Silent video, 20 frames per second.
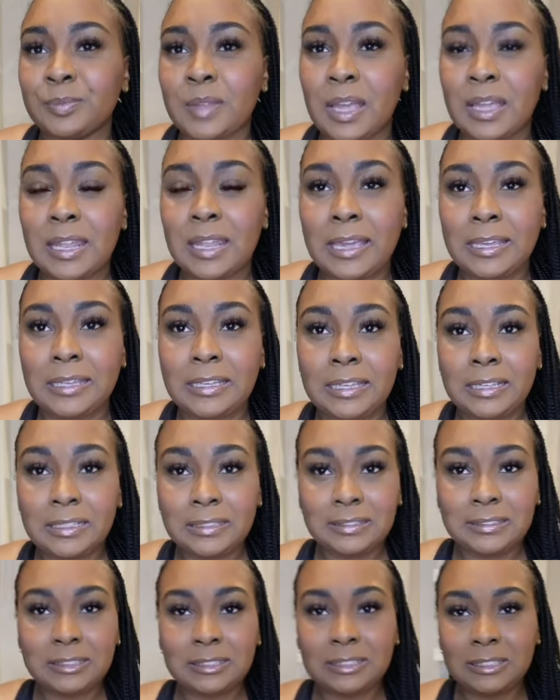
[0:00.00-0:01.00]
I like
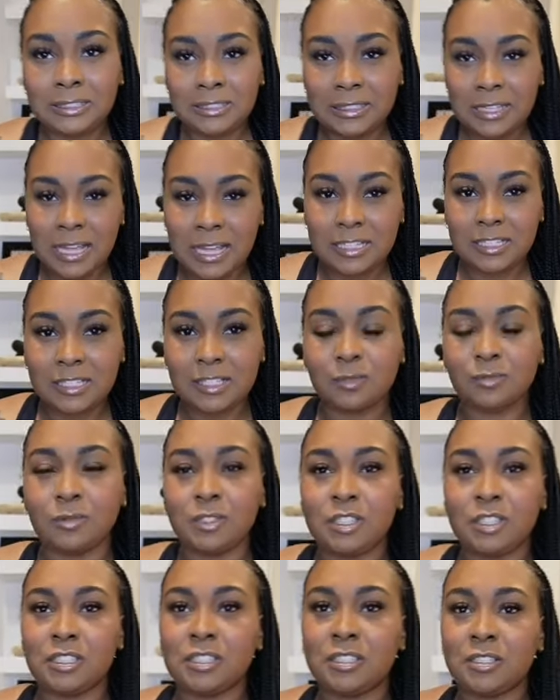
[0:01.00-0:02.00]
it. I just
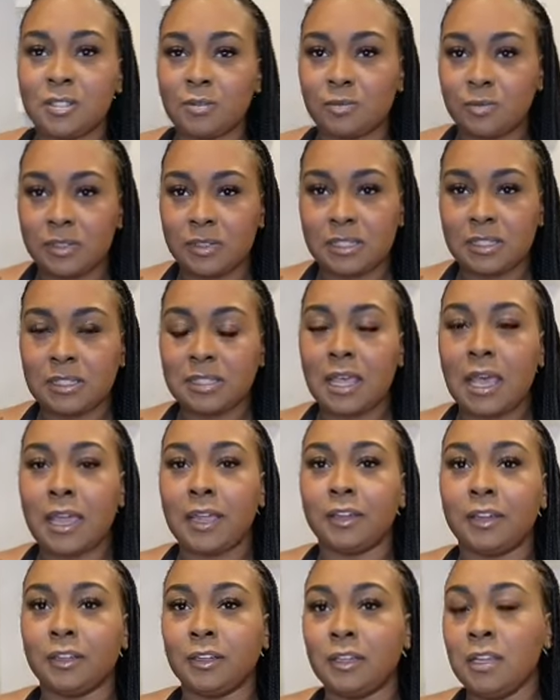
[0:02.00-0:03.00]
wish this was
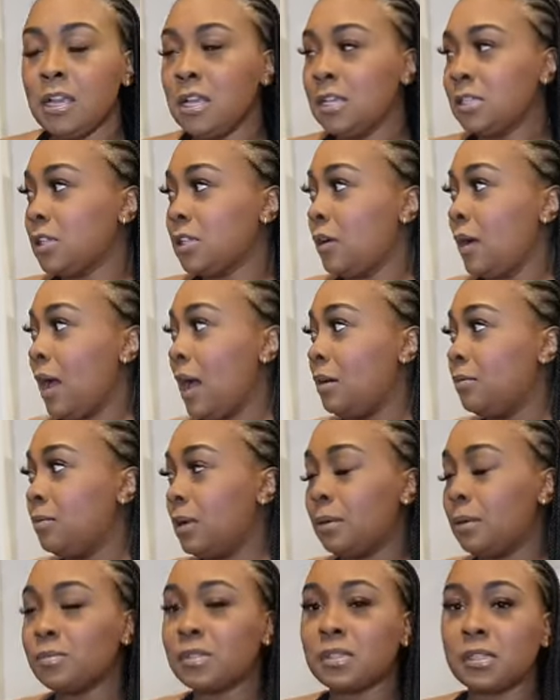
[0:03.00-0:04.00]
tighter. So I,
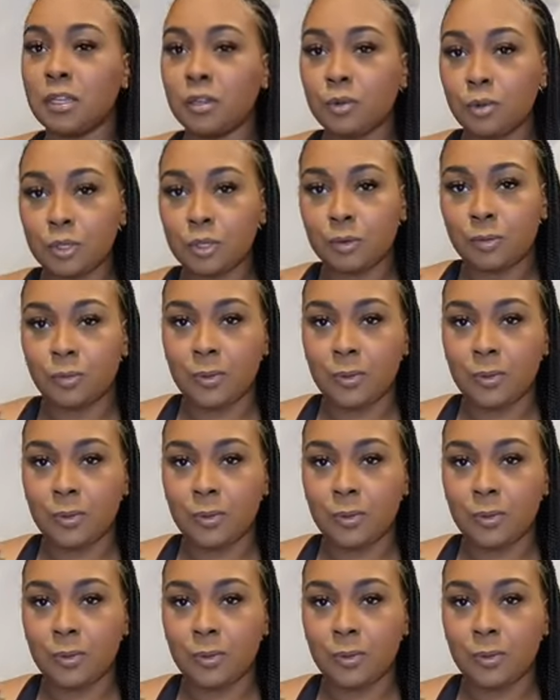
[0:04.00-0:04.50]
I'm still going to